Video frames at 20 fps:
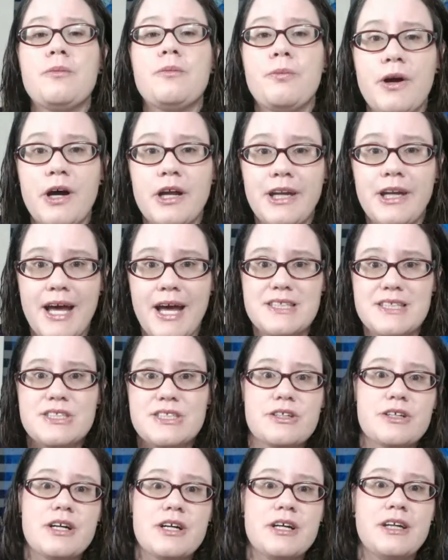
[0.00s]

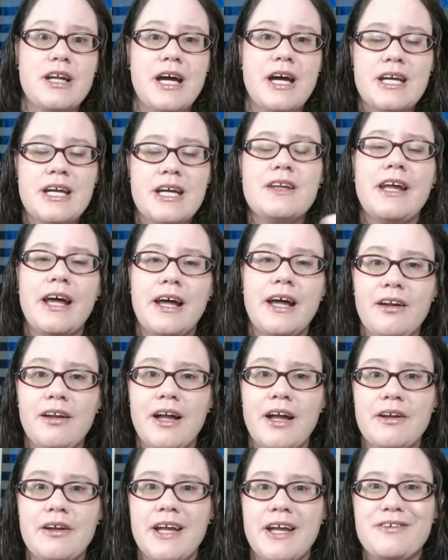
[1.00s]
broadcaster. And I get that a
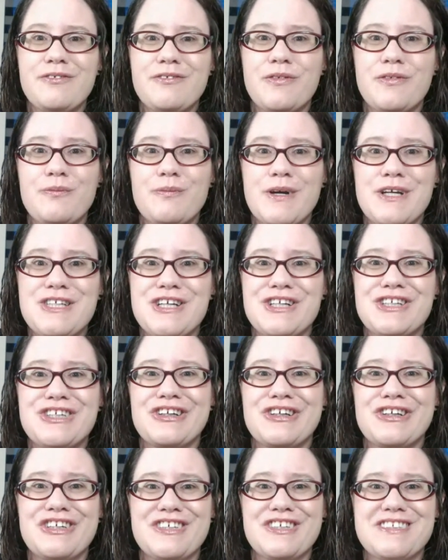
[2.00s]
lot, like from my
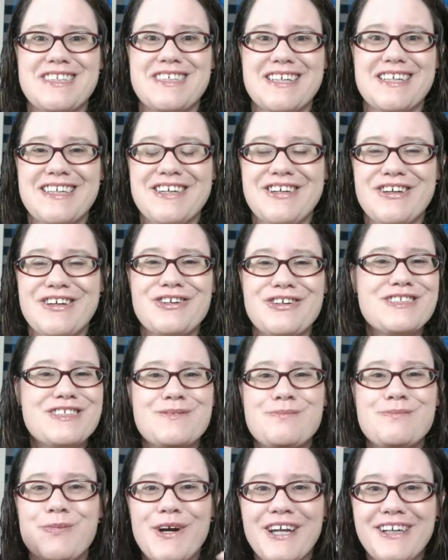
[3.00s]
teacher. She's like, you're just a
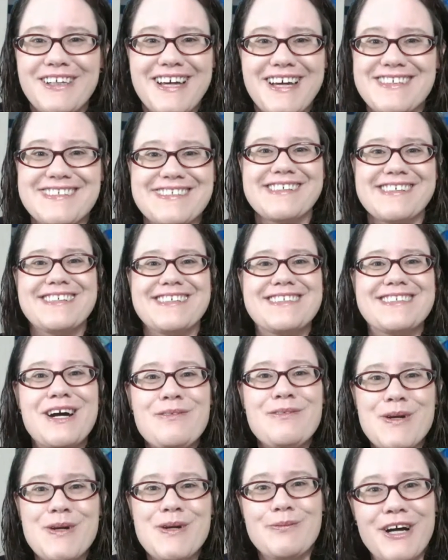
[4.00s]
broadcaster. Just go
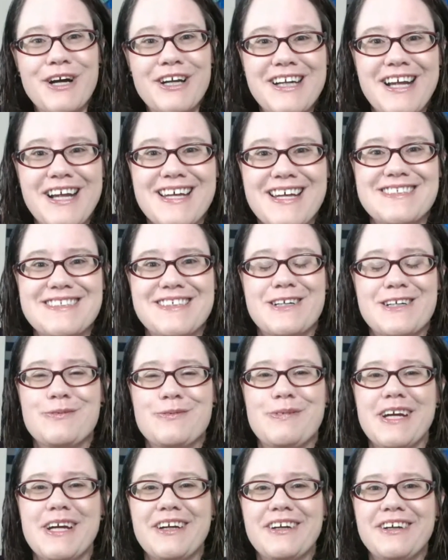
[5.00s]
be a broadcaster. And I'm
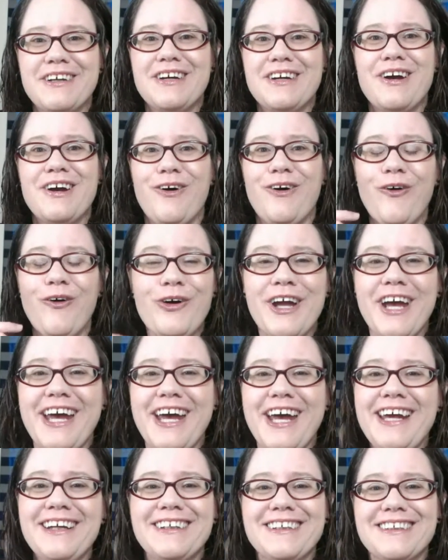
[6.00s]
like,
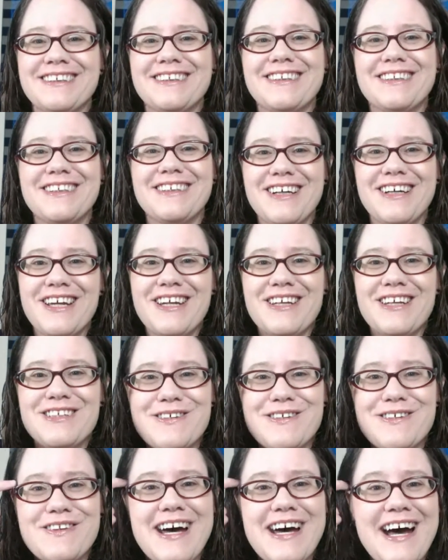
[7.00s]
okay, I can
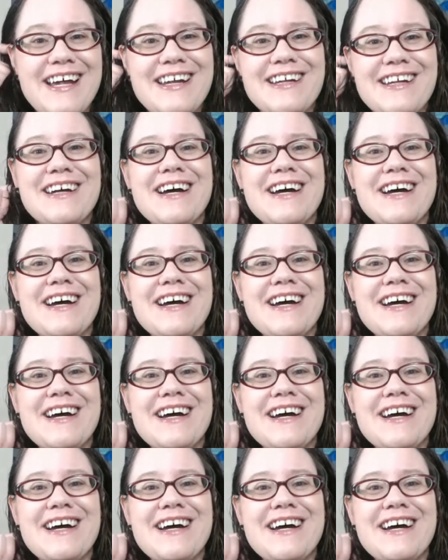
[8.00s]
do that.